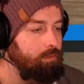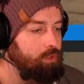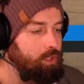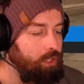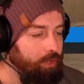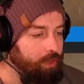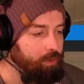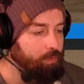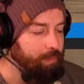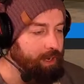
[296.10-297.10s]
Clearing
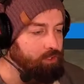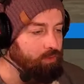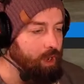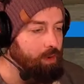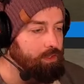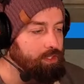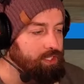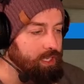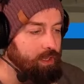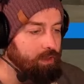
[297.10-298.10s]
with my drone to
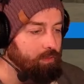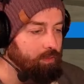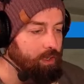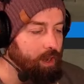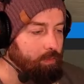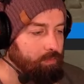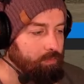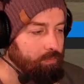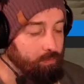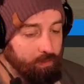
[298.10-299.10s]
see, you know,
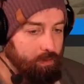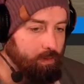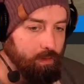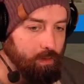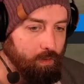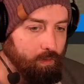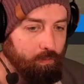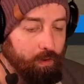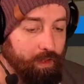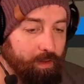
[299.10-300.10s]

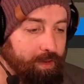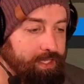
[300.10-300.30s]
where the enemy's